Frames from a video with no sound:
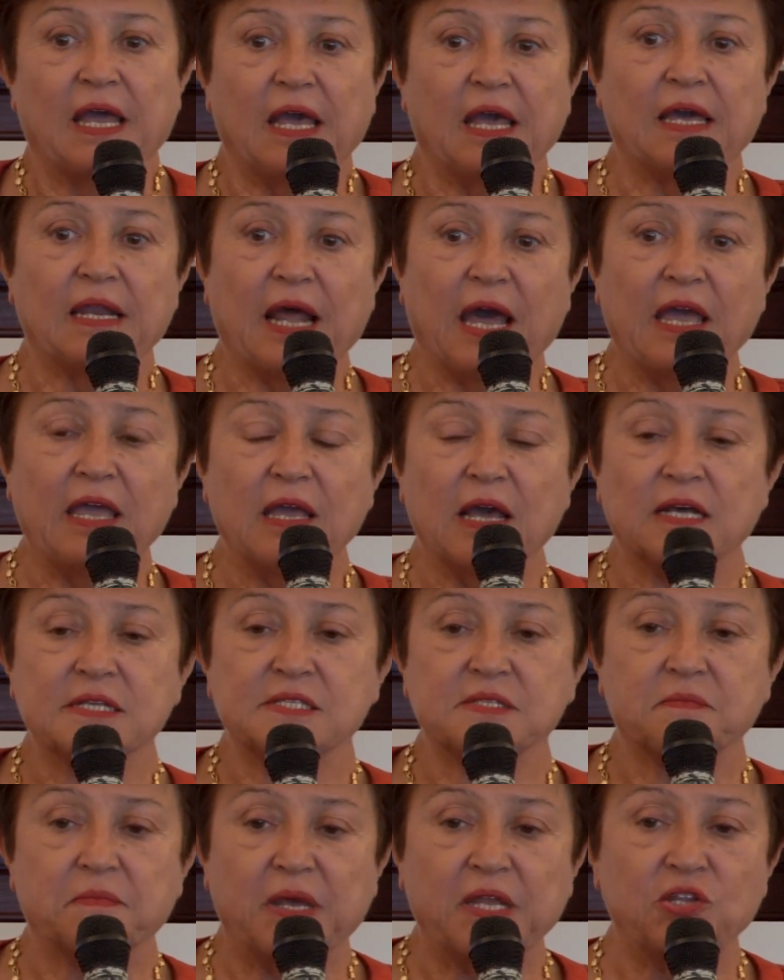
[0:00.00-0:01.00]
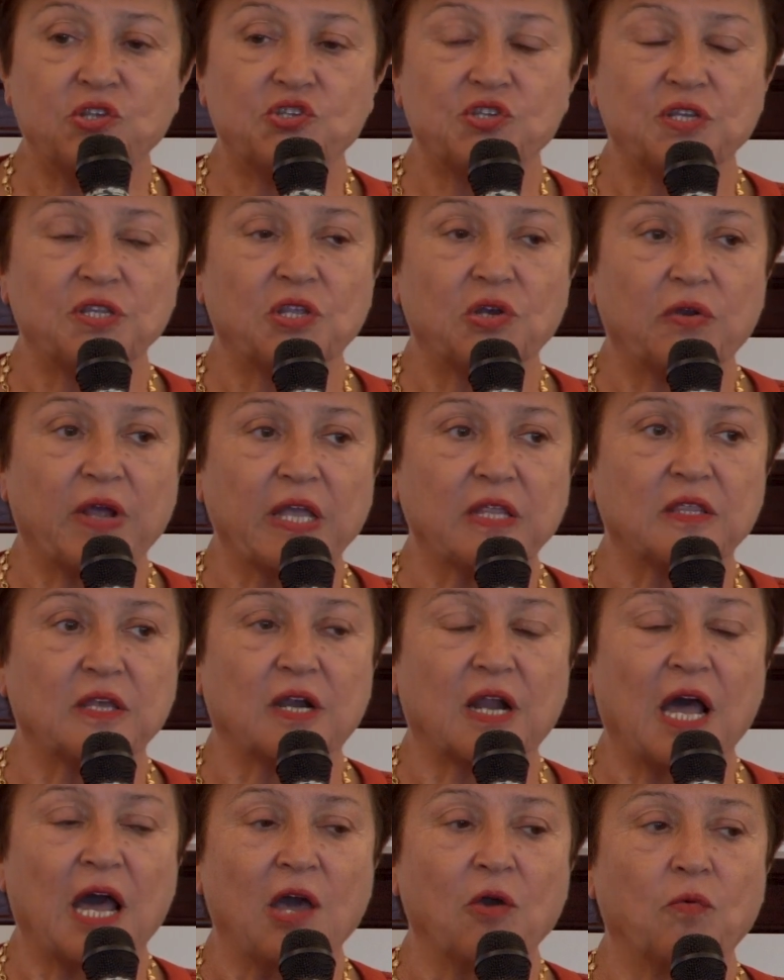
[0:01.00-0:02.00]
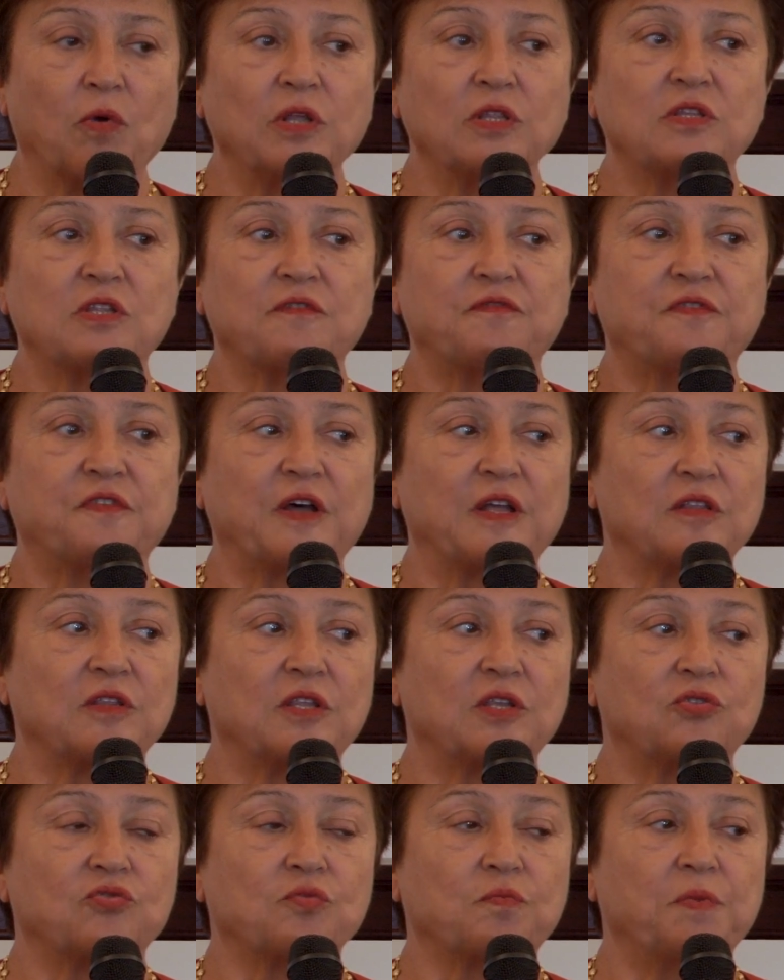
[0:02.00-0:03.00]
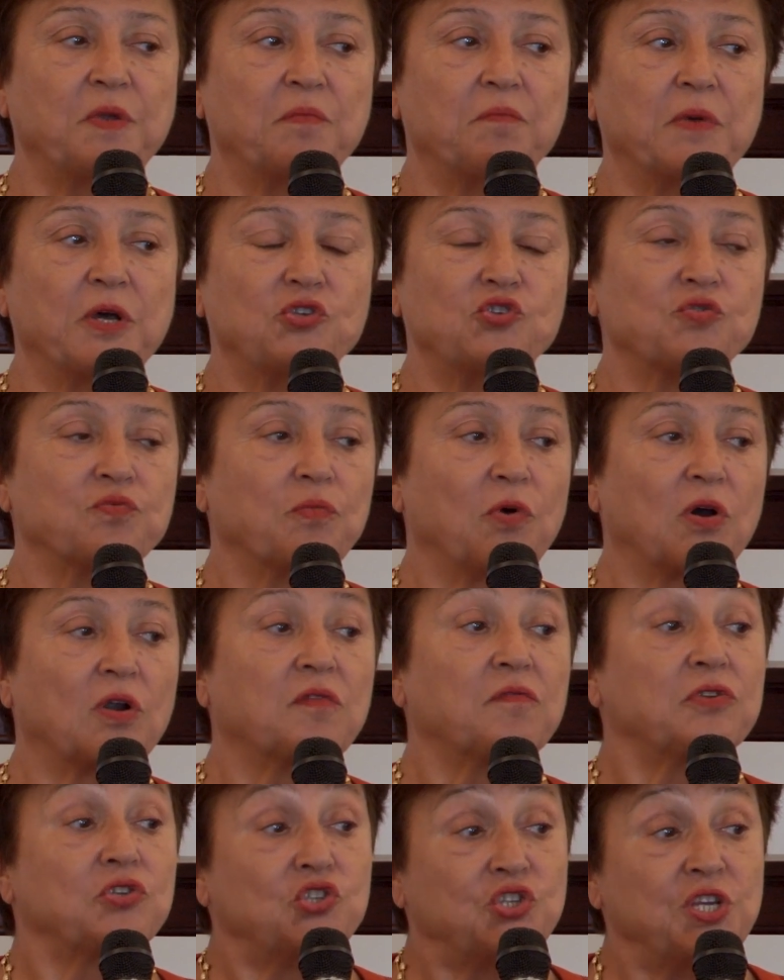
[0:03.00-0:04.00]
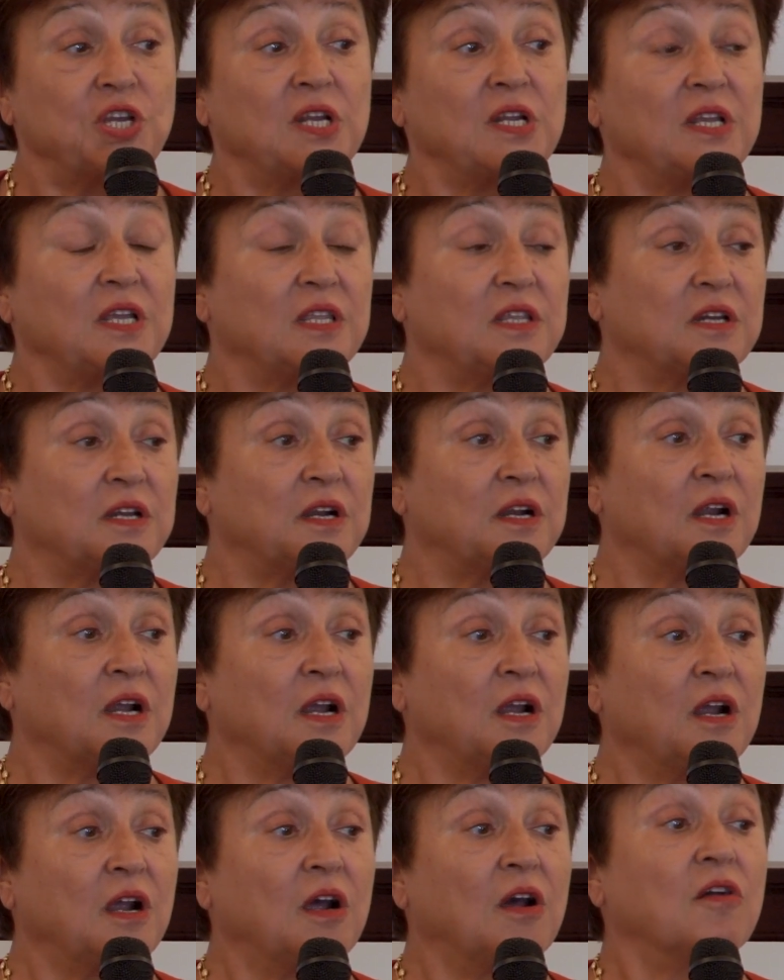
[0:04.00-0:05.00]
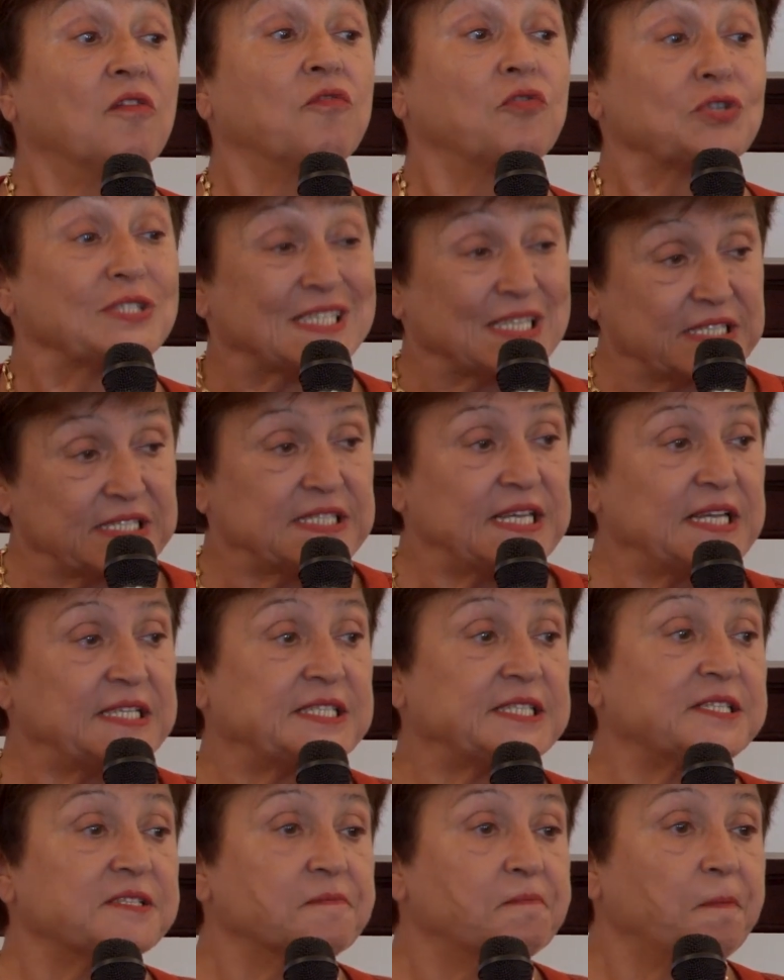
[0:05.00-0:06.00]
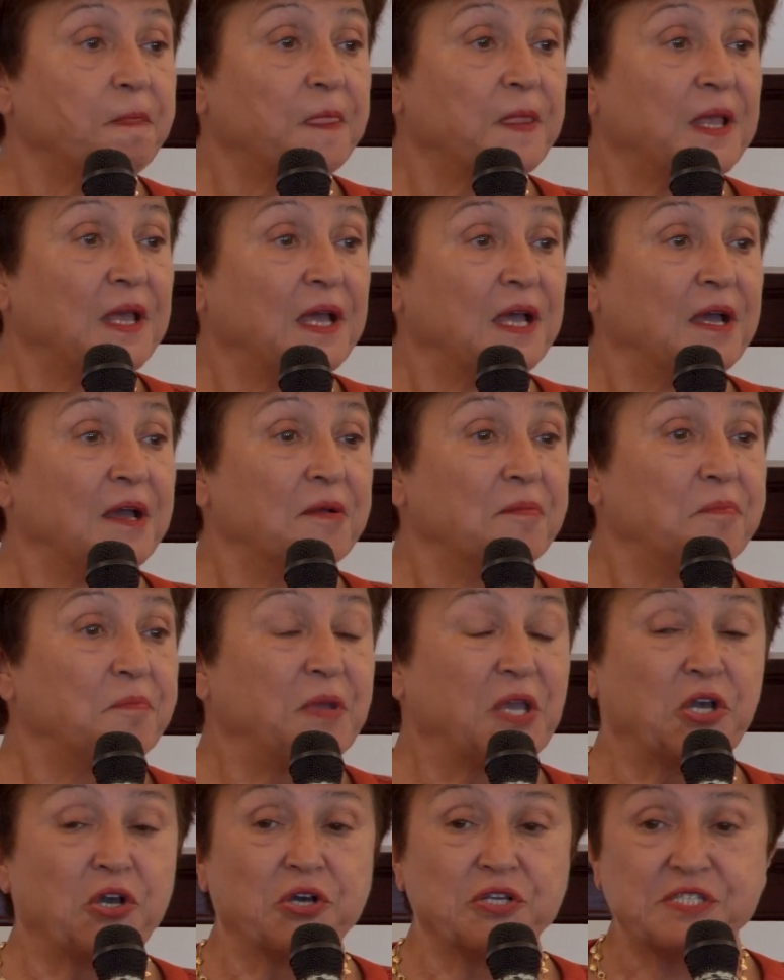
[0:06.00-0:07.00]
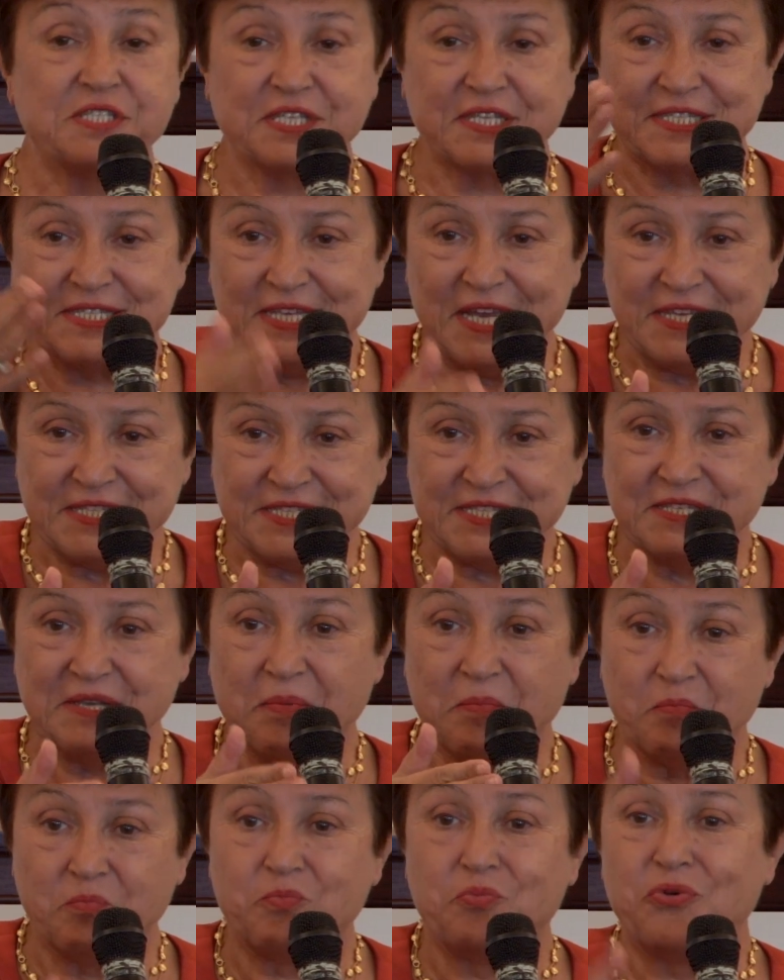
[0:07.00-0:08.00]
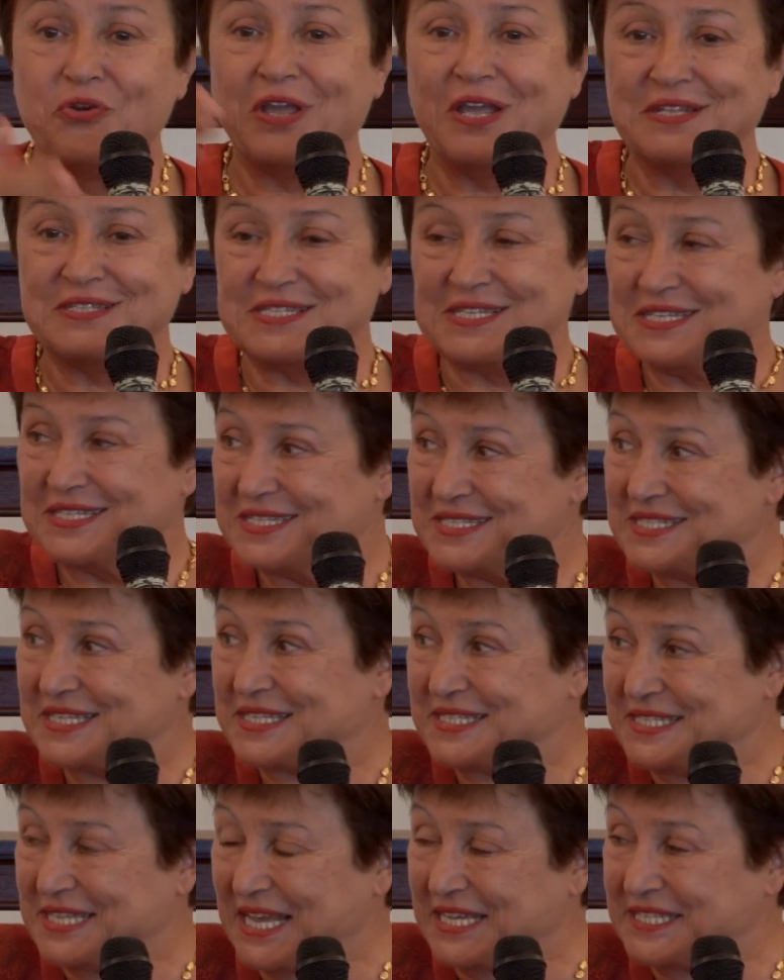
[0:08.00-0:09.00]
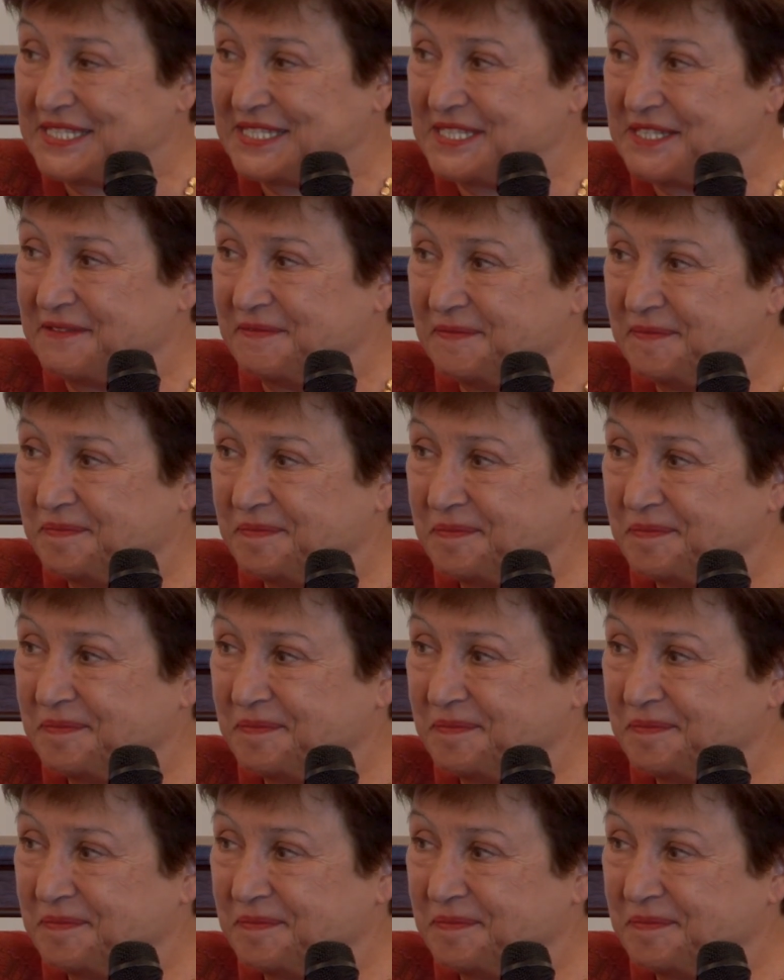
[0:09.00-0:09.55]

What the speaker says: And I, as a managing director, I want the fund to be much more of a cheerleader for success, because success breeds success.